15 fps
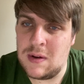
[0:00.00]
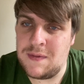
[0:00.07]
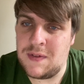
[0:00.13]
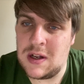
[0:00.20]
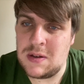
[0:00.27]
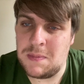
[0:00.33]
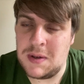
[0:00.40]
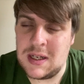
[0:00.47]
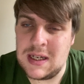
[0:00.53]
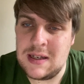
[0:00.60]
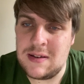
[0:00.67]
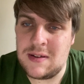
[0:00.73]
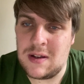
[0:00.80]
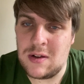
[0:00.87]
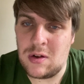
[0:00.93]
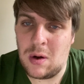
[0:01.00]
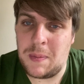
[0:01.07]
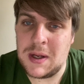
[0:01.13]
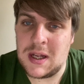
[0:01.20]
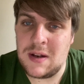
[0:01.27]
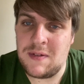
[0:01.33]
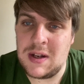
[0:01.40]
investment is the
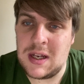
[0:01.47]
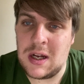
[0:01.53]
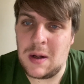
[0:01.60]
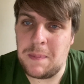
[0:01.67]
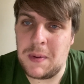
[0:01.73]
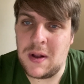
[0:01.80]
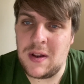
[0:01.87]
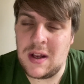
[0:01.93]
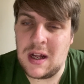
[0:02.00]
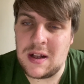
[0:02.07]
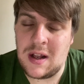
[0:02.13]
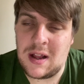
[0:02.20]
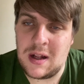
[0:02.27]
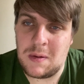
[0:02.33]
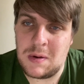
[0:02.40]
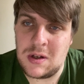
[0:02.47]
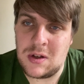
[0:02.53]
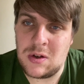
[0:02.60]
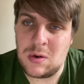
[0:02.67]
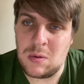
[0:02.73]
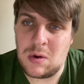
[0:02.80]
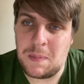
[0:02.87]
topic of the video, but the other thing I wanted
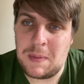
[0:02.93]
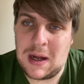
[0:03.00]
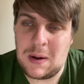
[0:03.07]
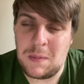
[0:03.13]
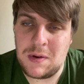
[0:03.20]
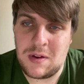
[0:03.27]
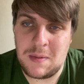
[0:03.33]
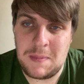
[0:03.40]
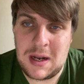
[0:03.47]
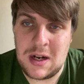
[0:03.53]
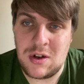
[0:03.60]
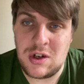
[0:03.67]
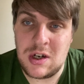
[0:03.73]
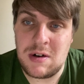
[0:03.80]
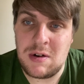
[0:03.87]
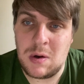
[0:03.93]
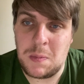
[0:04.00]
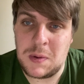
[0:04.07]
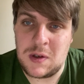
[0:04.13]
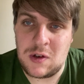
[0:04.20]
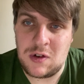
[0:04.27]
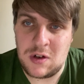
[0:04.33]
to talk about was the managerial
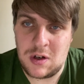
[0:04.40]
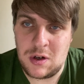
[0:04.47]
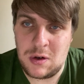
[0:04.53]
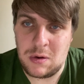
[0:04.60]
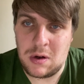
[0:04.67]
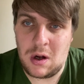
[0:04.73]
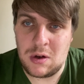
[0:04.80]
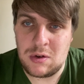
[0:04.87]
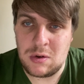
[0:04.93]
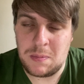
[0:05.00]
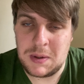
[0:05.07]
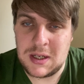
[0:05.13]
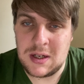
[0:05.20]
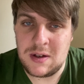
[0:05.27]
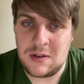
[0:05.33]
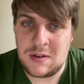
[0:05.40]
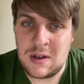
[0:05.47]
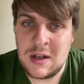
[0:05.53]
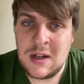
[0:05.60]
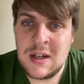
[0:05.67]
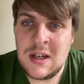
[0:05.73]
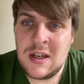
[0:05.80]
position at Newcastle, because
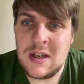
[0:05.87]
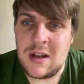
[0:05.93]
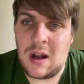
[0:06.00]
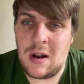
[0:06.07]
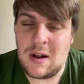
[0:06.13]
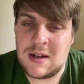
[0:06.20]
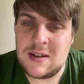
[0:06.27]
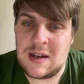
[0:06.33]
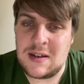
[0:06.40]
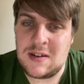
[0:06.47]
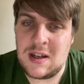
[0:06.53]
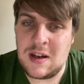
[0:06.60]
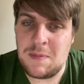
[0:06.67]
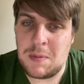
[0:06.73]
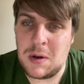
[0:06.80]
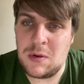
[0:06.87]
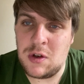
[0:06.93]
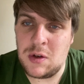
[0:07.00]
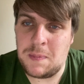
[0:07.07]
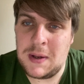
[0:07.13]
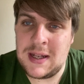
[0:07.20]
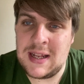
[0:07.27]
like I say, Steve Bruce
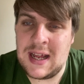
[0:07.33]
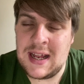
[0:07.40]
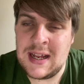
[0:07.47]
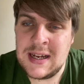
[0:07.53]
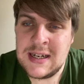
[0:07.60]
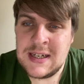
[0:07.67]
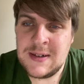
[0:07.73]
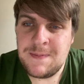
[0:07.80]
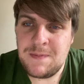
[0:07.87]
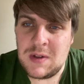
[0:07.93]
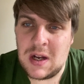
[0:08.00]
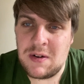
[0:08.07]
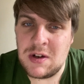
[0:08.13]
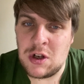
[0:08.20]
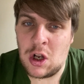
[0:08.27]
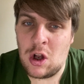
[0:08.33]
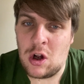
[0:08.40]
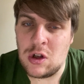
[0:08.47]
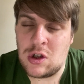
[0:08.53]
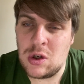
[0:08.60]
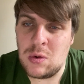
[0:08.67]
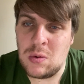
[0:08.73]
has been there. There is a
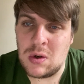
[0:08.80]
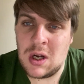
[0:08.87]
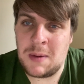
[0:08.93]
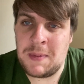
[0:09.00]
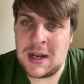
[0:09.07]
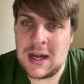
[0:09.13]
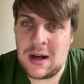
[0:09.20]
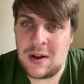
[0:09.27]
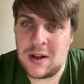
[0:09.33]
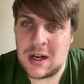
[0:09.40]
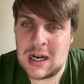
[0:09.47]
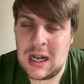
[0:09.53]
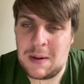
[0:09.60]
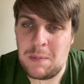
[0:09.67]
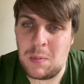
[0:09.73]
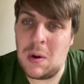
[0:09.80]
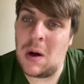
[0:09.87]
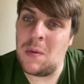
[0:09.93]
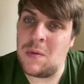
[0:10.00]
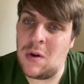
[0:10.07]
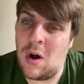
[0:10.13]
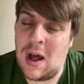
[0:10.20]
lot of talk coming out of the club,
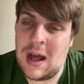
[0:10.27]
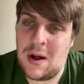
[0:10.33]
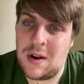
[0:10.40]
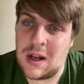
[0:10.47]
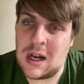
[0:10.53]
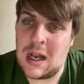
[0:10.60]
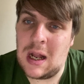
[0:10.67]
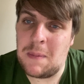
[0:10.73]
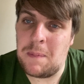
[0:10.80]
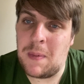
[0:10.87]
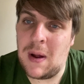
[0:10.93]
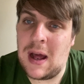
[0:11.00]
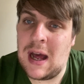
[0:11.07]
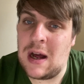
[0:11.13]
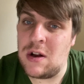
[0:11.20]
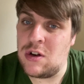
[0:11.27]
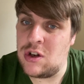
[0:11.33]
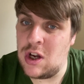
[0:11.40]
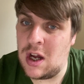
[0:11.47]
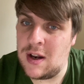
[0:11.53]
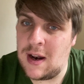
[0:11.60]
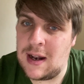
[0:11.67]
well, not out of the club, but out of
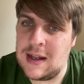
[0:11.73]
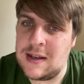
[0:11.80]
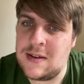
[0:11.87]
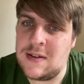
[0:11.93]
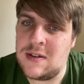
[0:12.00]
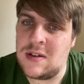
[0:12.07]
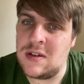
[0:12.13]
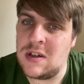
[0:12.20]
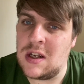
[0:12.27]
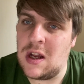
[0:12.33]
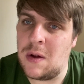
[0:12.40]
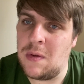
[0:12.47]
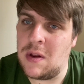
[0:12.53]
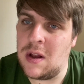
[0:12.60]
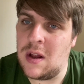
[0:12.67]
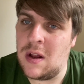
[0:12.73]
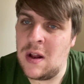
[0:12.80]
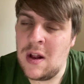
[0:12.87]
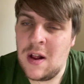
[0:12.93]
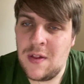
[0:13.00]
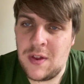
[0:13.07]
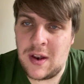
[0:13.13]
journalists and, the
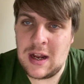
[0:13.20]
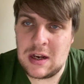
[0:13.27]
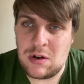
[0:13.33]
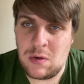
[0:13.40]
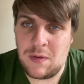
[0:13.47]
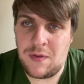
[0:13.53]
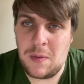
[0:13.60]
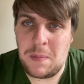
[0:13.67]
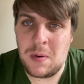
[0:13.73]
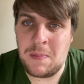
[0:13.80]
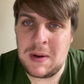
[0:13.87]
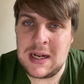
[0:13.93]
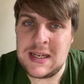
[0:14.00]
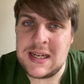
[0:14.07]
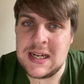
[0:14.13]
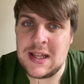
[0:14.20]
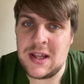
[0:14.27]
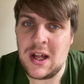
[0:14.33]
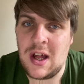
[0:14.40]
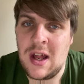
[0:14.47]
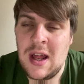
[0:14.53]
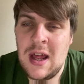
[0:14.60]
national football media,
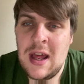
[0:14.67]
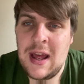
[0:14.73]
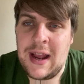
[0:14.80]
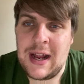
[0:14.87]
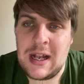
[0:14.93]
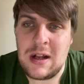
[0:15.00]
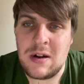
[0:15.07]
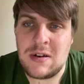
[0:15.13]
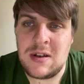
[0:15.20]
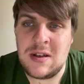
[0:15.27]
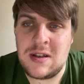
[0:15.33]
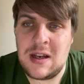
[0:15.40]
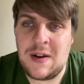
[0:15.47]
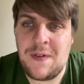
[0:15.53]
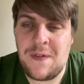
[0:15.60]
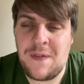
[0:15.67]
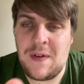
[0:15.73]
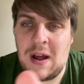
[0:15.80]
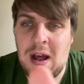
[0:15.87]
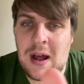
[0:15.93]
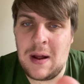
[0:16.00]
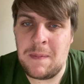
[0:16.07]
that it looks as if,
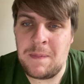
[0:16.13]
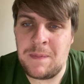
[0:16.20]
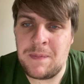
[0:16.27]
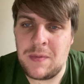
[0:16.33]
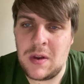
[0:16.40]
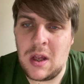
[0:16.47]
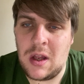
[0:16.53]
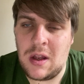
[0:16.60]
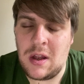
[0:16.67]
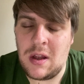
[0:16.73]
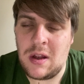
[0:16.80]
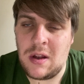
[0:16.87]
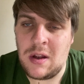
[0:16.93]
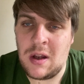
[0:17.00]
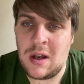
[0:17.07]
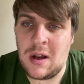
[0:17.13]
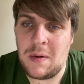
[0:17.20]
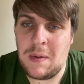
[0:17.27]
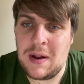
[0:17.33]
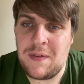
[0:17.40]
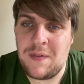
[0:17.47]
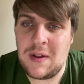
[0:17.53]

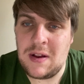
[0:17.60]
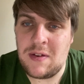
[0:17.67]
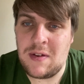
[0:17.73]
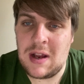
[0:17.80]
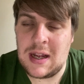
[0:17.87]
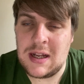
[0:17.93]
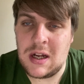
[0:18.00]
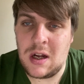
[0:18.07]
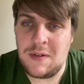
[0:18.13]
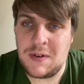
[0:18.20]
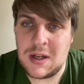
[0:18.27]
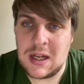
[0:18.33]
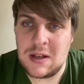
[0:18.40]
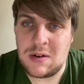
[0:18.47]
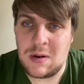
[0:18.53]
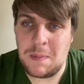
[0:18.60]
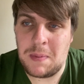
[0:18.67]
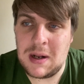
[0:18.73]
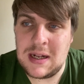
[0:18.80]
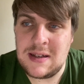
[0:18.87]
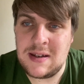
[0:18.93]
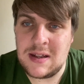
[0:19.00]
if this takeover gets
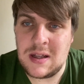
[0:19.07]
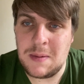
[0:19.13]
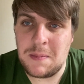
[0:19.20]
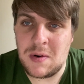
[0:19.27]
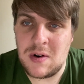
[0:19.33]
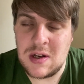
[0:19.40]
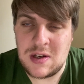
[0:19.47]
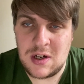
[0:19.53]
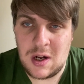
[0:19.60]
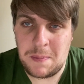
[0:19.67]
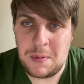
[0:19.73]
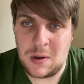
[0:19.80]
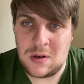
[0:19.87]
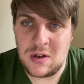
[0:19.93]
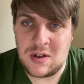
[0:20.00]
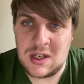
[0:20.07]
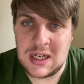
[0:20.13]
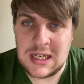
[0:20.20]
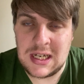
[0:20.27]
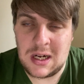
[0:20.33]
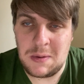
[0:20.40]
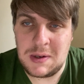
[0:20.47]
completed, that Mauricio
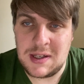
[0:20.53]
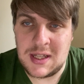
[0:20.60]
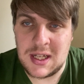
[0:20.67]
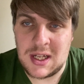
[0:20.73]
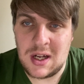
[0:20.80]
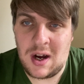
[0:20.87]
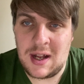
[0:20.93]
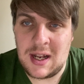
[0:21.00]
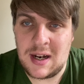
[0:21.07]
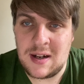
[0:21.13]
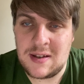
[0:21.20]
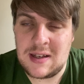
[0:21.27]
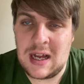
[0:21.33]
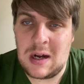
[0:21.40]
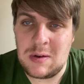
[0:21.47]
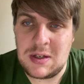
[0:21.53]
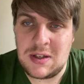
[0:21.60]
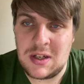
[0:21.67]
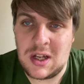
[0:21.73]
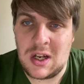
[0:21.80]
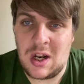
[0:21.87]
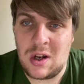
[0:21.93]
Pochettino is the guy that the
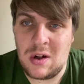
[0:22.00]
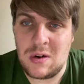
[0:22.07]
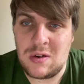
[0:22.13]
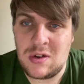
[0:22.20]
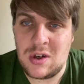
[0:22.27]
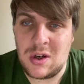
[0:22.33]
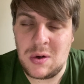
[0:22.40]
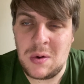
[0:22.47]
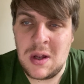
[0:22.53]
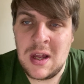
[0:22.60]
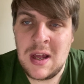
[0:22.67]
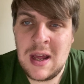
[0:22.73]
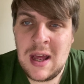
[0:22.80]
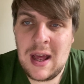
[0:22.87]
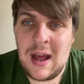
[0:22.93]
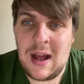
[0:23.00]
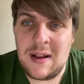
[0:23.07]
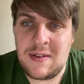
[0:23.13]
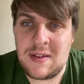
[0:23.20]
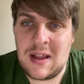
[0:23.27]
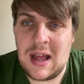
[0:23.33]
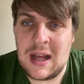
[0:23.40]
Saudis are going to look to
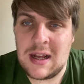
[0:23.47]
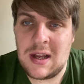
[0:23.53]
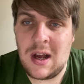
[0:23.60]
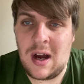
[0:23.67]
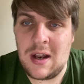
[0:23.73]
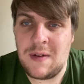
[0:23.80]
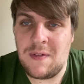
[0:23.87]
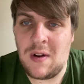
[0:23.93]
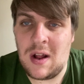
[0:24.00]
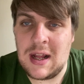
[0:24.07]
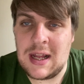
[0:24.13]
as their kind of